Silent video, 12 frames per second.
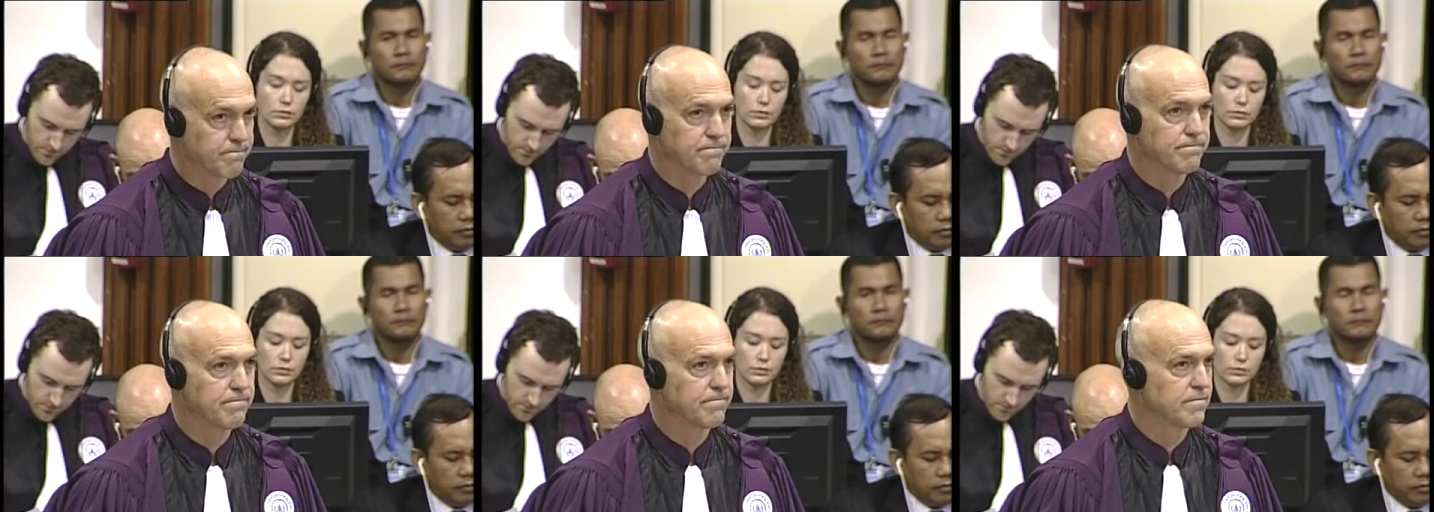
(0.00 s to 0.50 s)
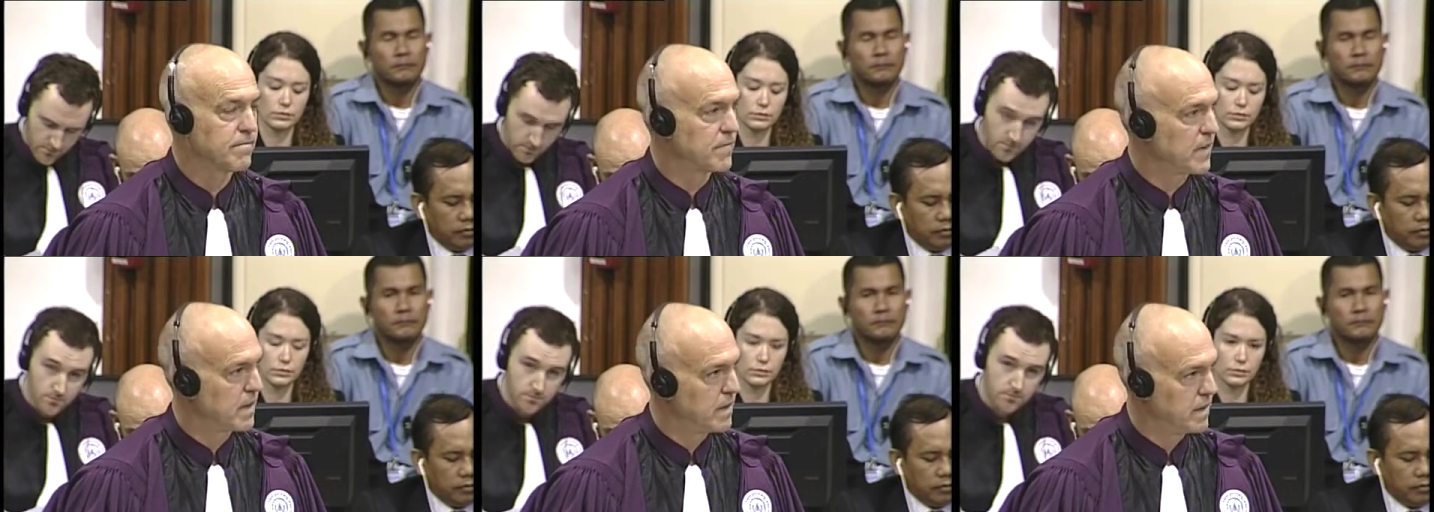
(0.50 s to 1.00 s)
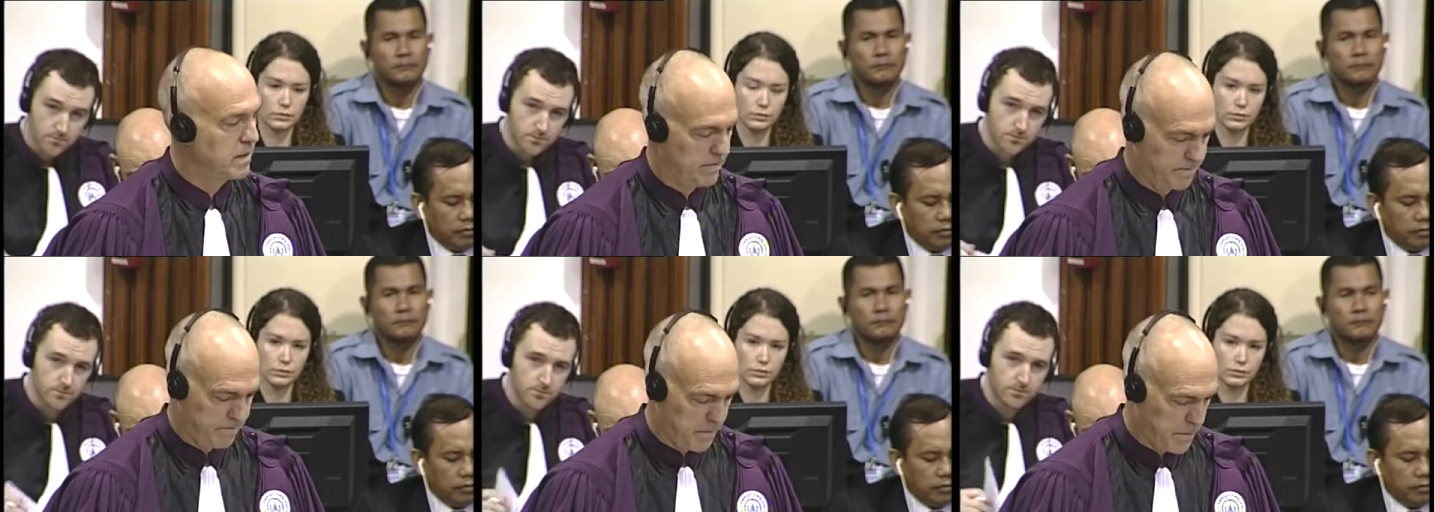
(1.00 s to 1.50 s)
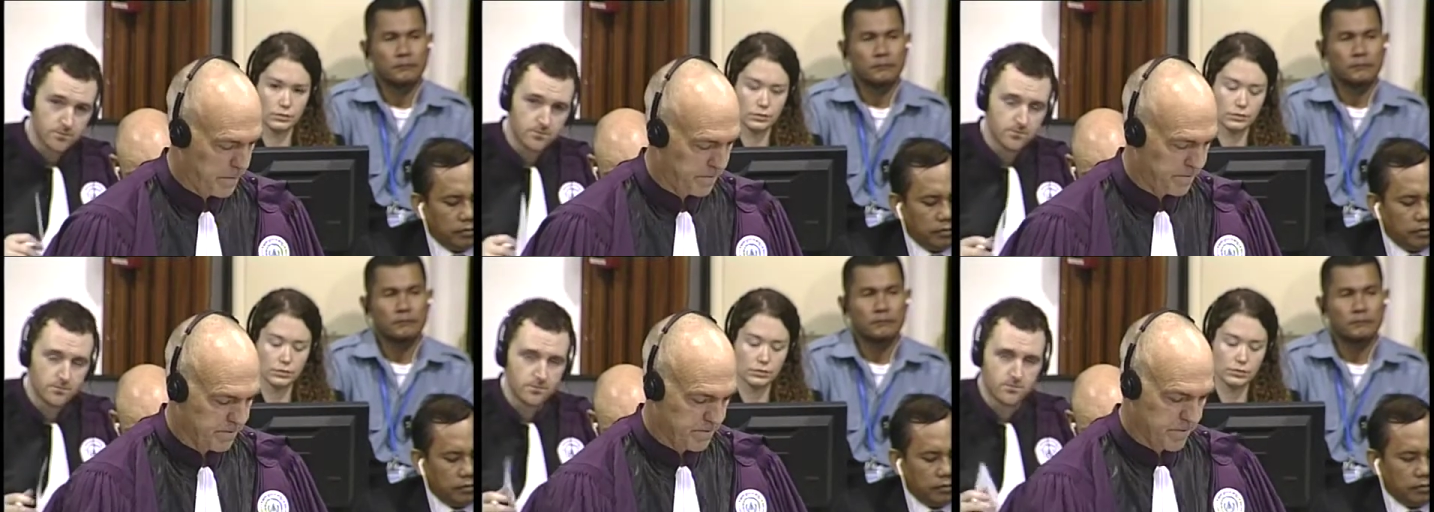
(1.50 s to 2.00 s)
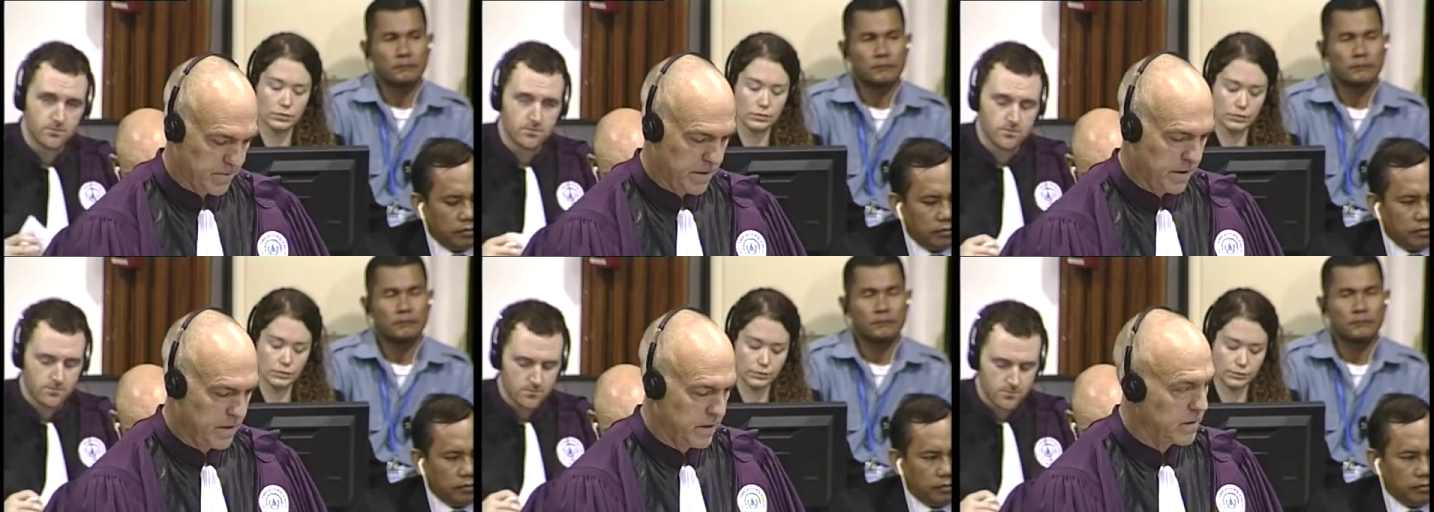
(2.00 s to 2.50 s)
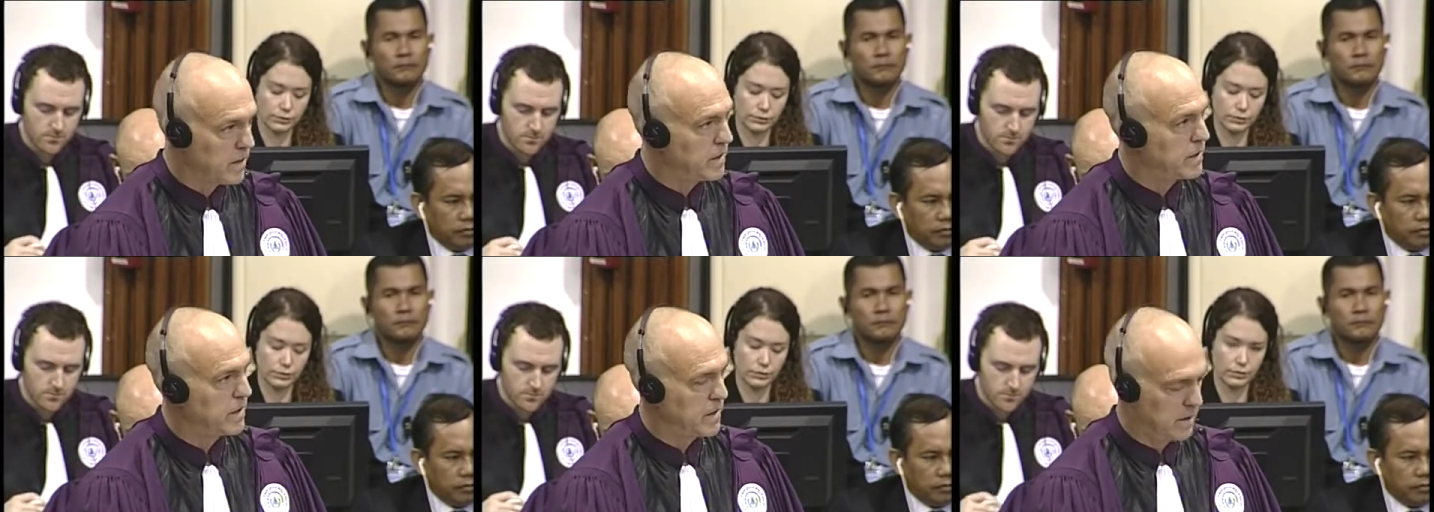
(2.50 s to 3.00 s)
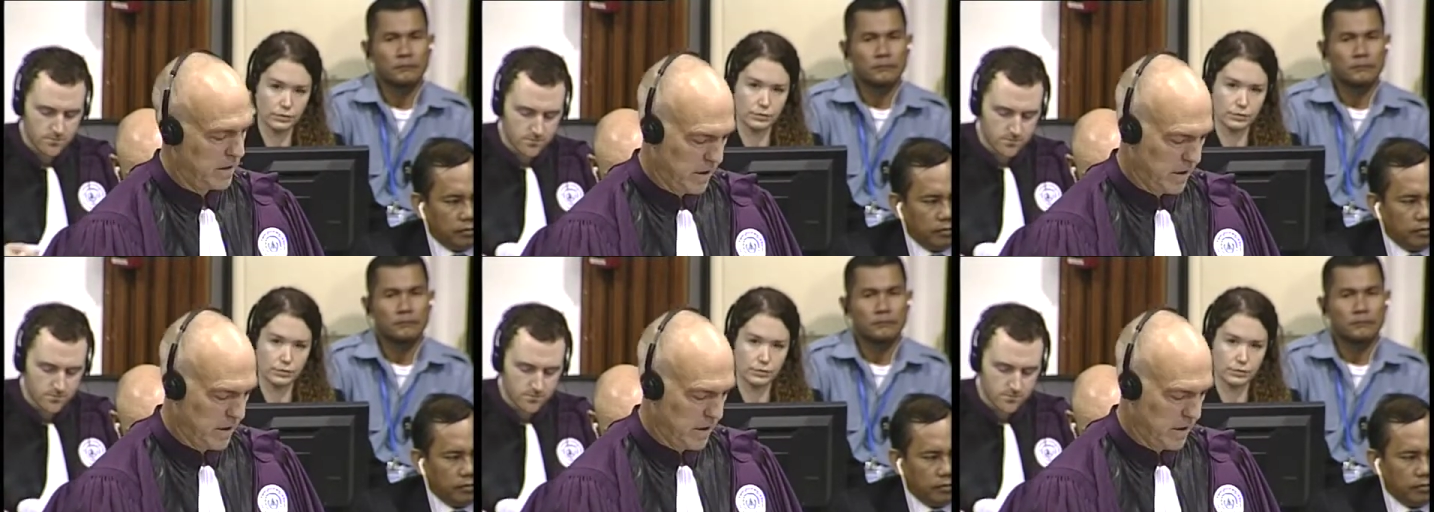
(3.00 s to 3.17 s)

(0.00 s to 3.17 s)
No one is speaking in this clip.